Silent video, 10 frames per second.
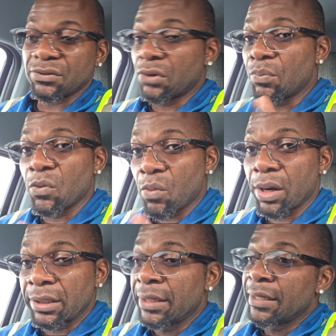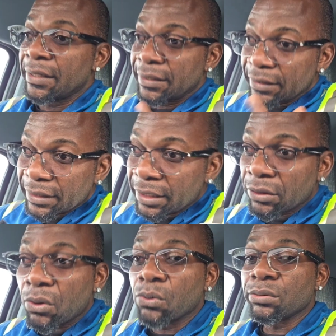#1 in
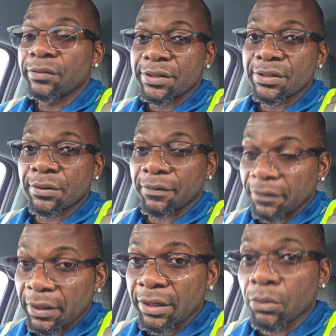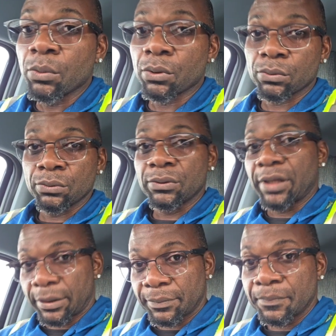gold reserve in the world
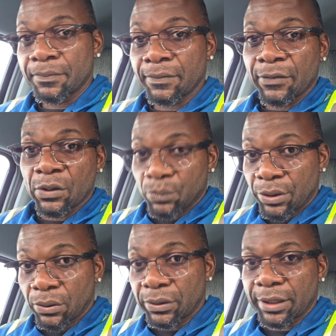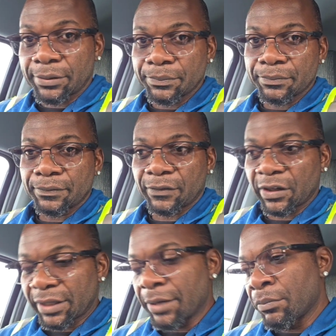today. We know that.
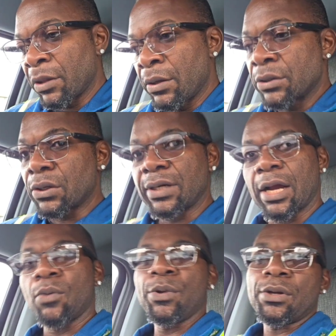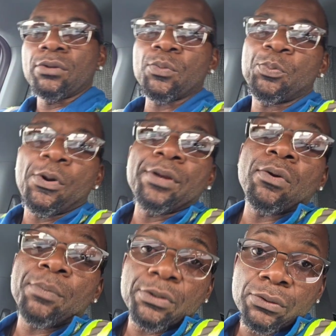Okay, so now we go to point
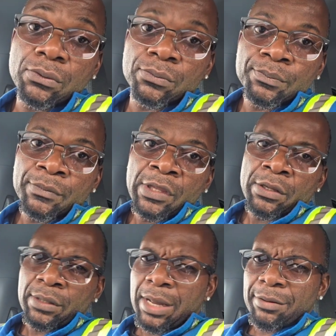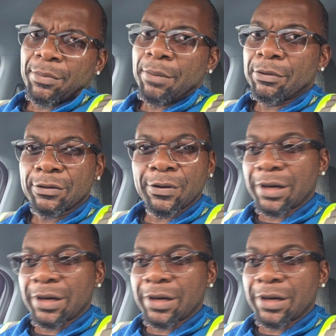number 2. Y'all remember the